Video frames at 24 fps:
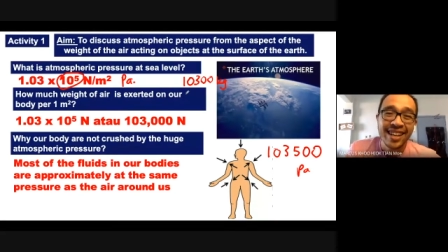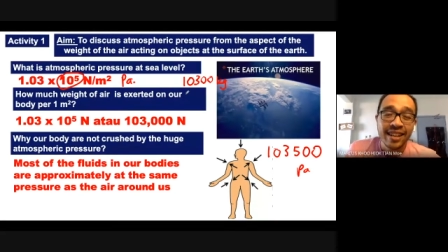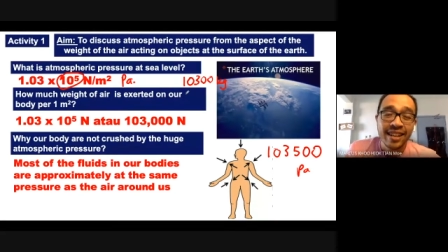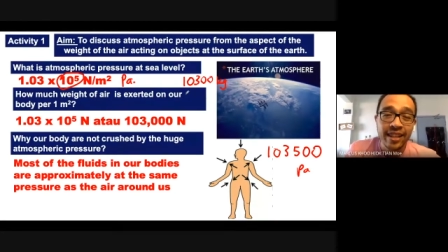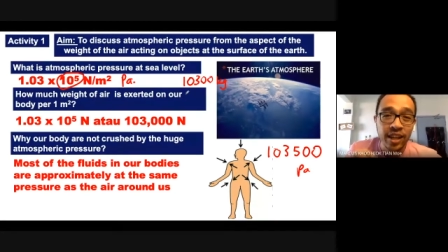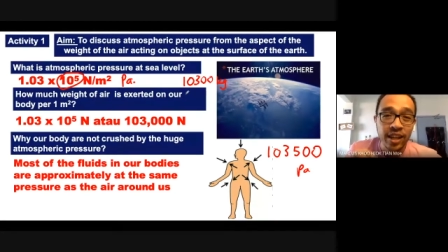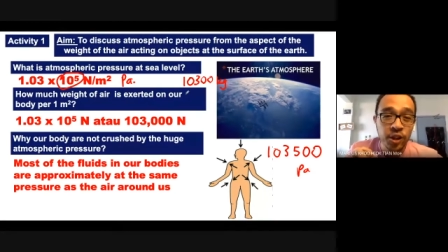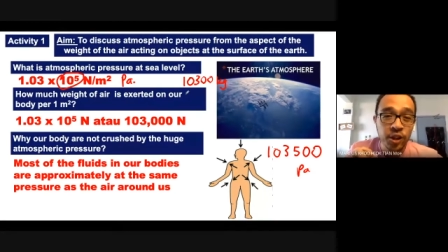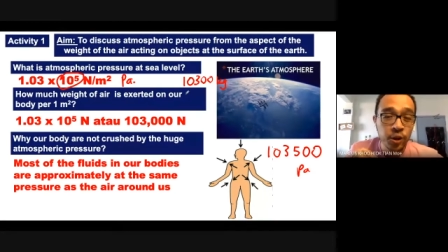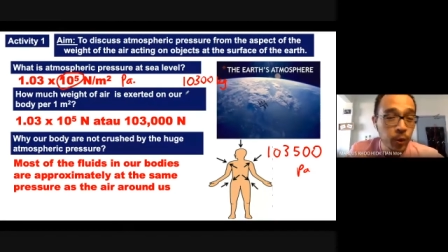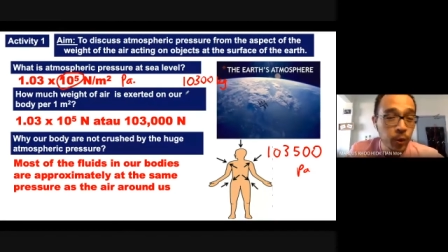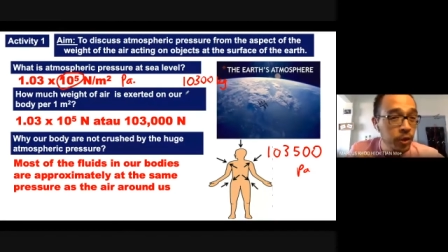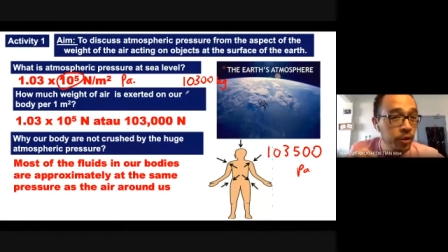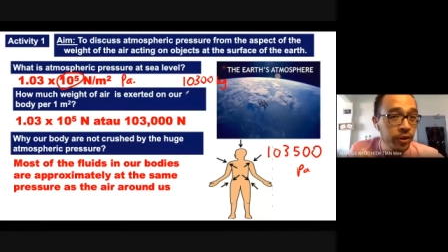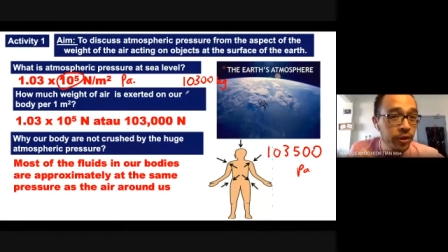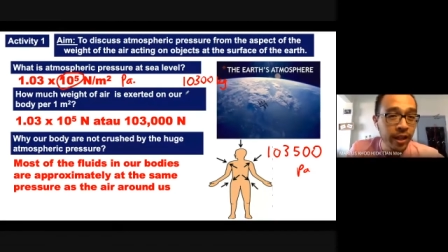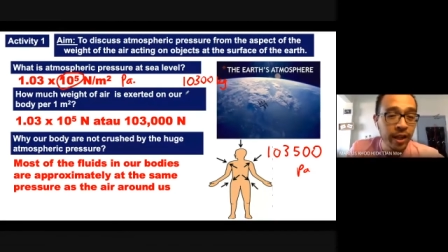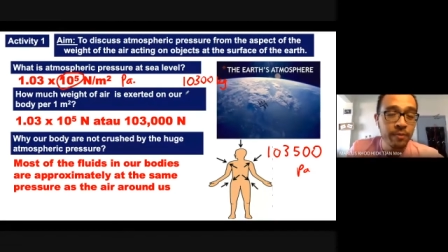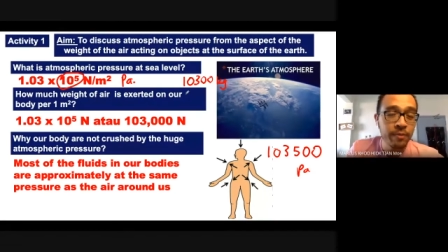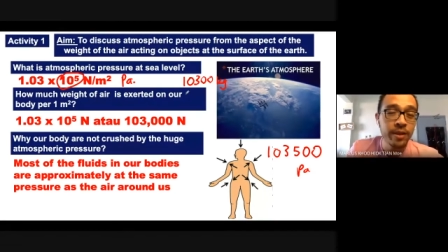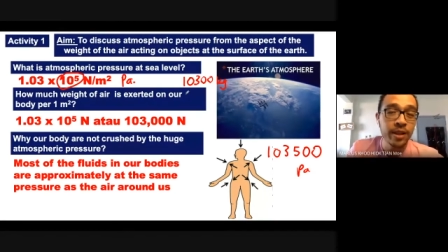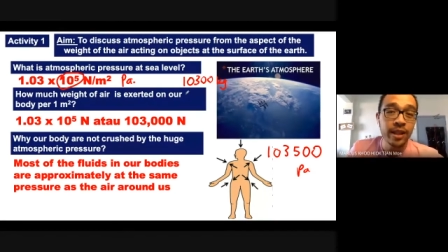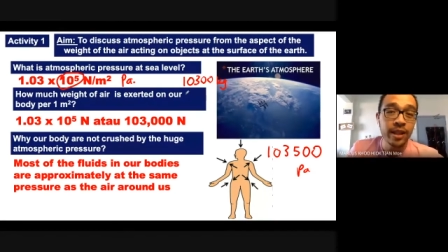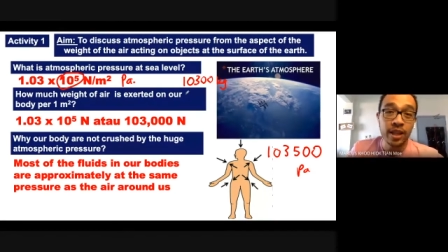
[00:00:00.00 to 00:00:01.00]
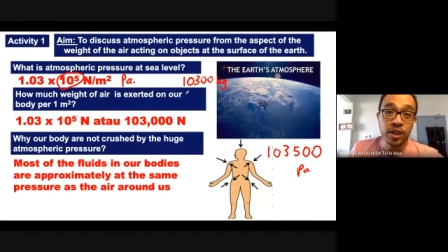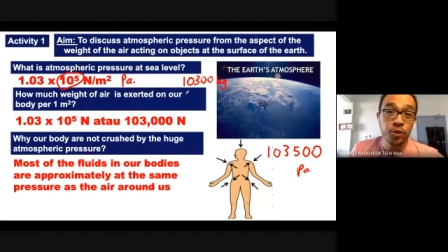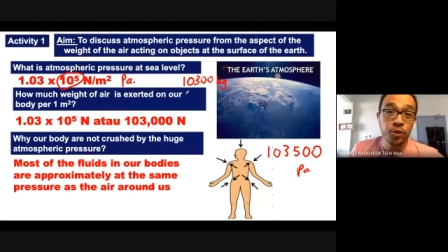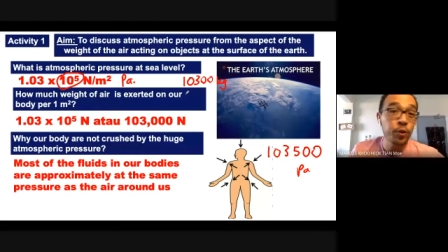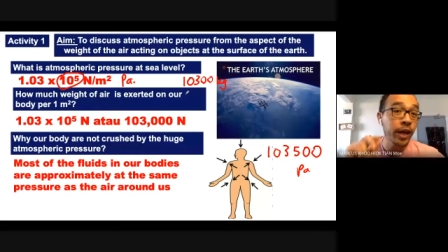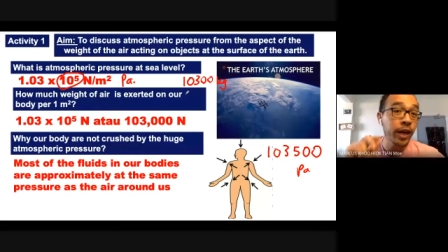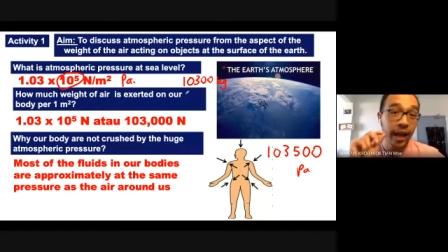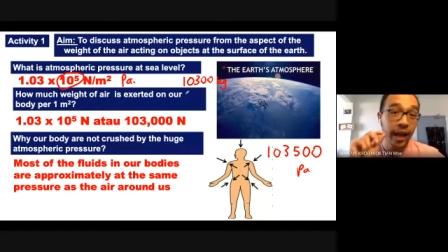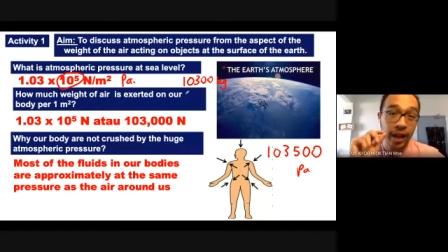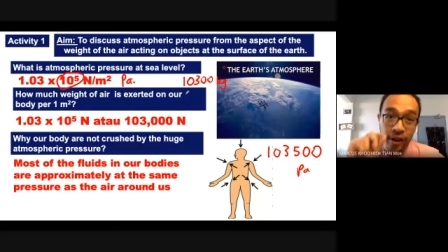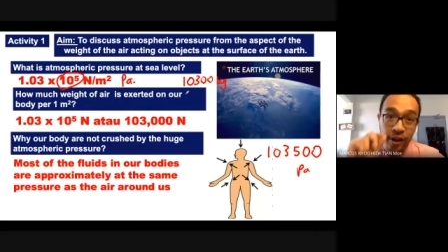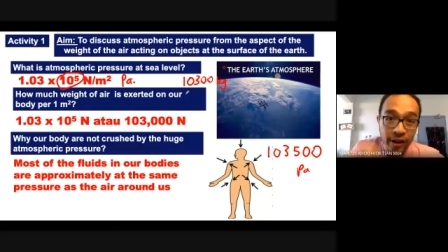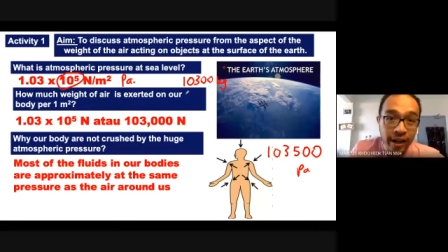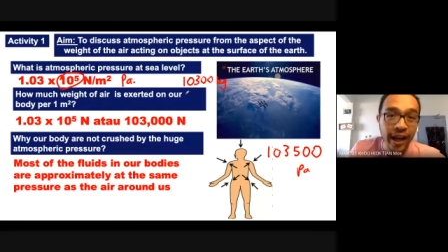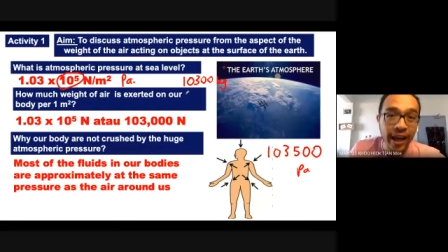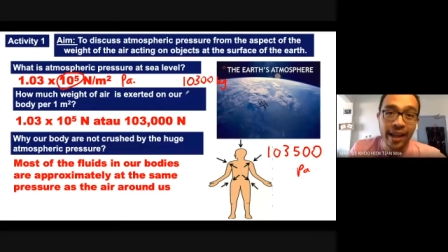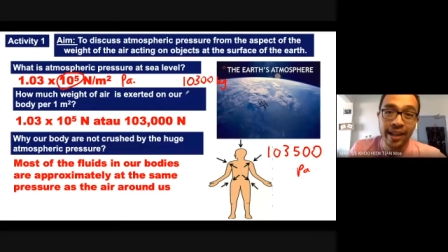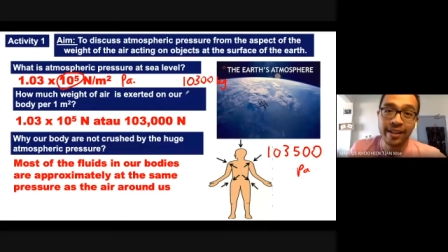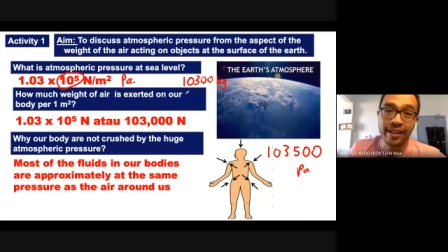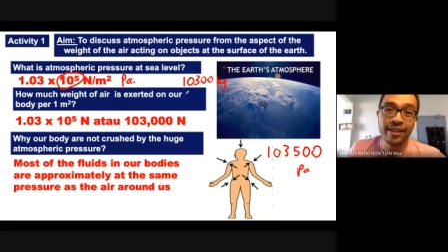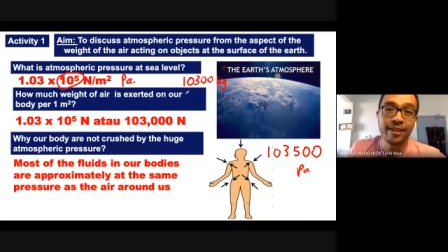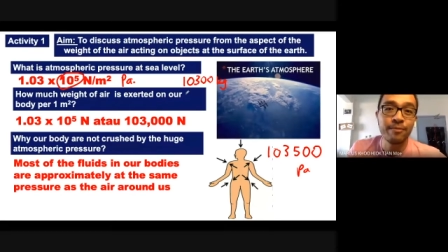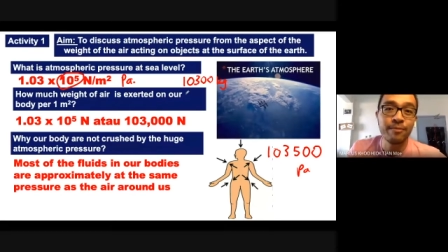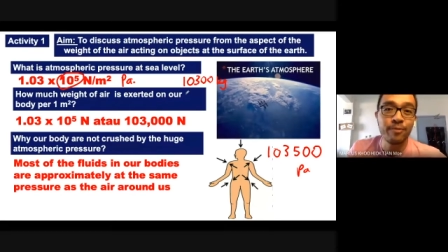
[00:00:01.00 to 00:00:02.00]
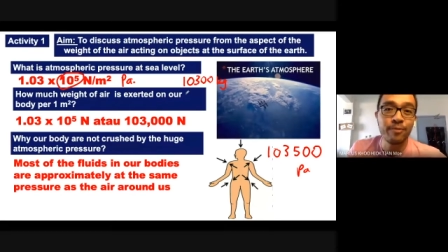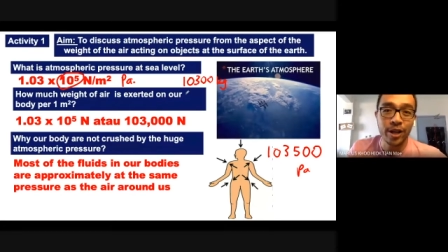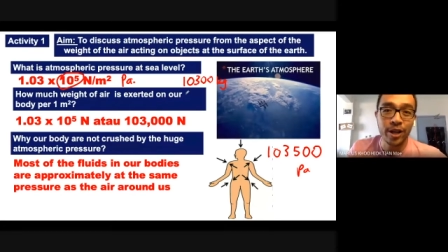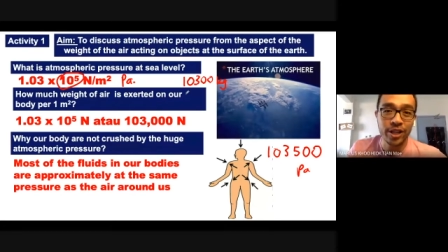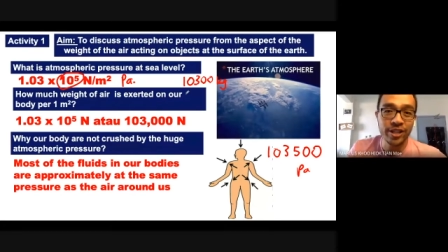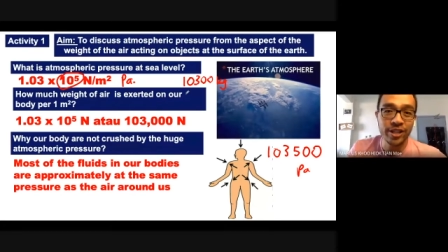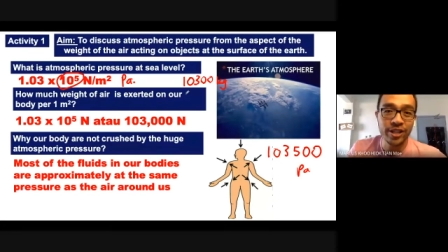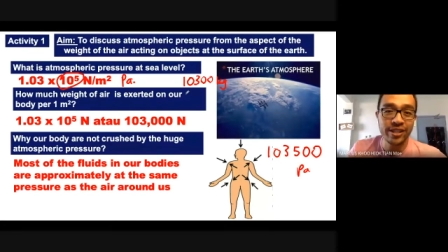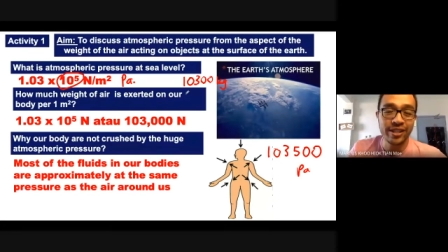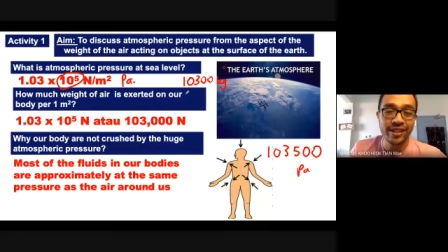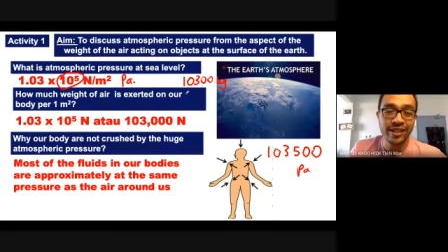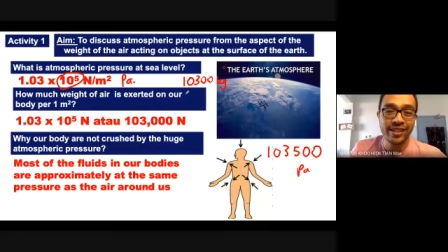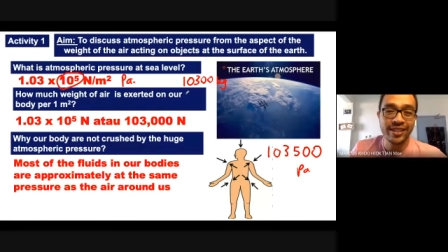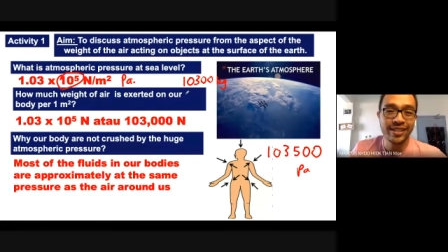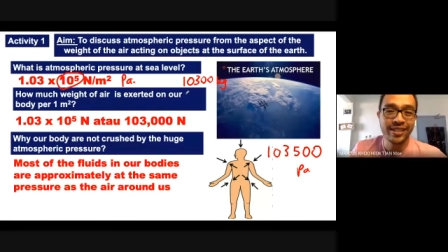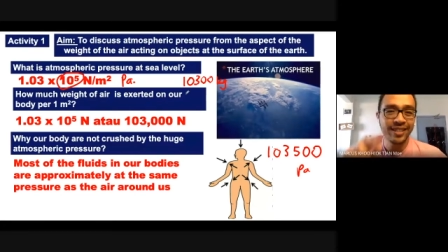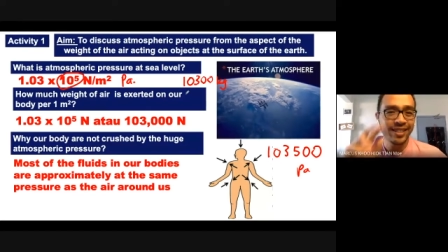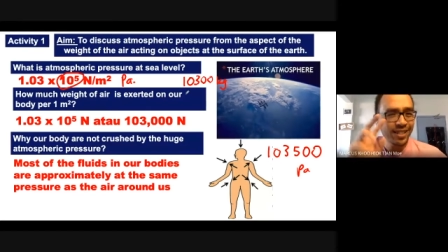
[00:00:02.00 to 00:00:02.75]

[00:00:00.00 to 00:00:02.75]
that you you cannot handle pressure.